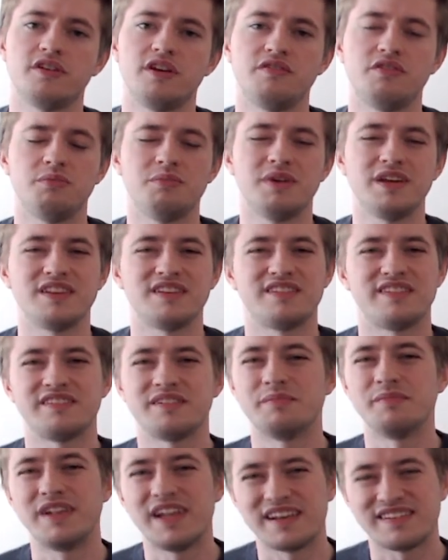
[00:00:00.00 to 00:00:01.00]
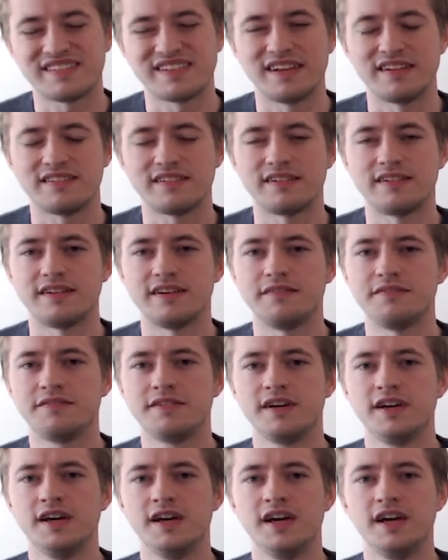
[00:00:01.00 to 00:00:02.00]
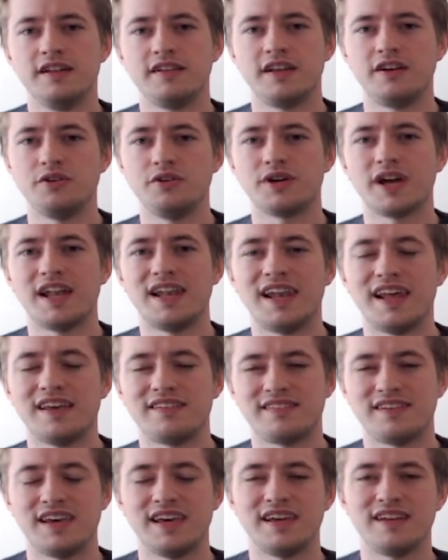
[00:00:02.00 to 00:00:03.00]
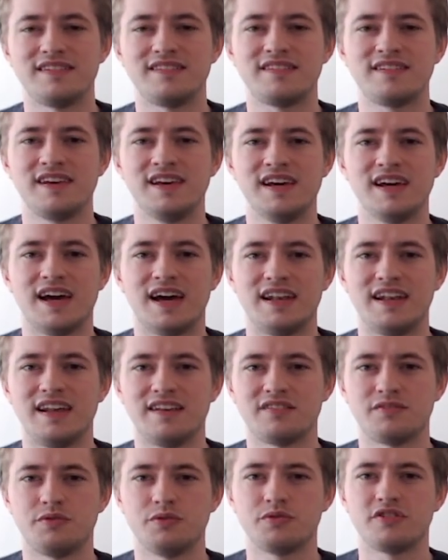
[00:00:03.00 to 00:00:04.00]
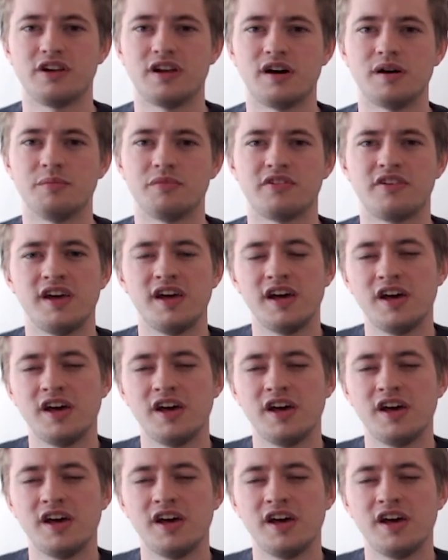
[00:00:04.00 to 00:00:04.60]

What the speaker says: If you make the system less sensitive, then you'll get less hits and less false alarms.